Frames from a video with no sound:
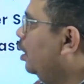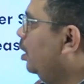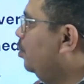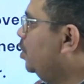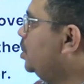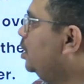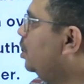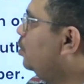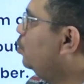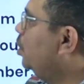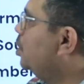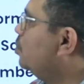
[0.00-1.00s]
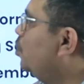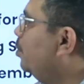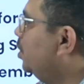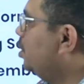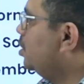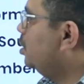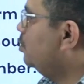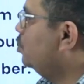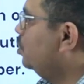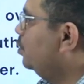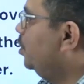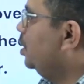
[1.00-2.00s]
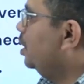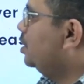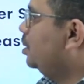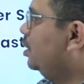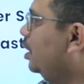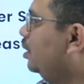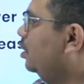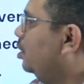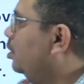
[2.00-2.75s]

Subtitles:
If we see that today's synoptic systems, we can see that